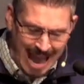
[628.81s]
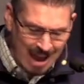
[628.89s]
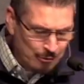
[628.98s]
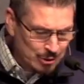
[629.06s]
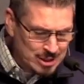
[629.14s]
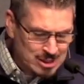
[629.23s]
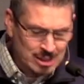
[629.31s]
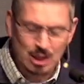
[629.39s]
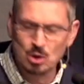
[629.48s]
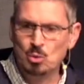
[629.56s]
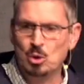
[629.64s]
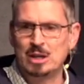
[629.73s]
Every
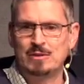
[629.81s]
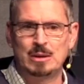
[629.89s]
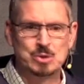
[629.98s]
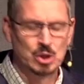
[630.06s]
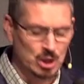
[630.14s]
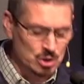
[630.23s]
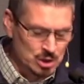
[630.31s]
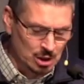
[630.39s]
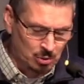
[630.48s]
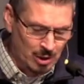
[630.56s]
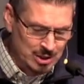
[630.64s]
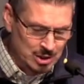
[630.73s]
single one of them. So here's
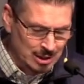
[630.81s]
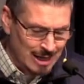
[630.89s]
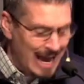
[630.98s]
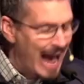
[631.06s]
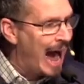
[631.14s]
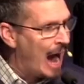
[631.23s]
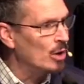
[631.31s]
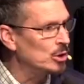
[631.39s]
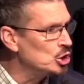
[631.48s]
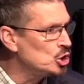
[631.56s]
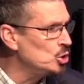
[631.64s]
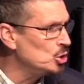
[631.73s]
the question How
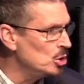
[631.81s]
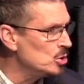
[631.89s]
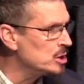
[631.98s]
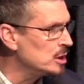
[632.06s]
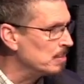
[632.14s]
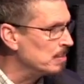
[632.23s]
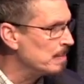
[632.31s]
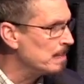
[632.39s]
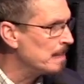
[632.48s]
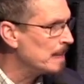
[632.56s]
did you use them?